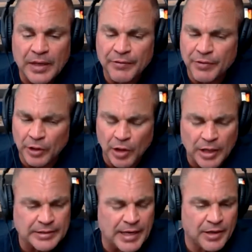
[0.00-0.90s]
the
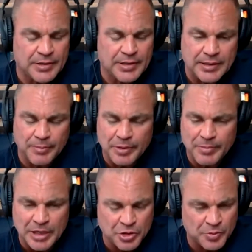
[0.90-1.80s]
lockdowns and some of the
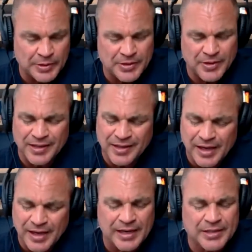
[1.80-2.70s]
measures we took, and
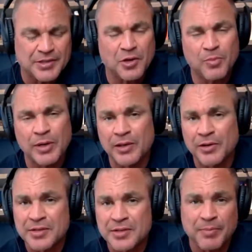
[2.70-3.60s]
God, I just hope we
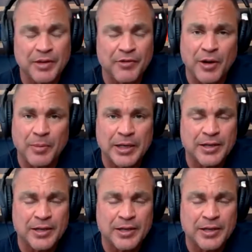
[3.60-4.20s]
learned something from it.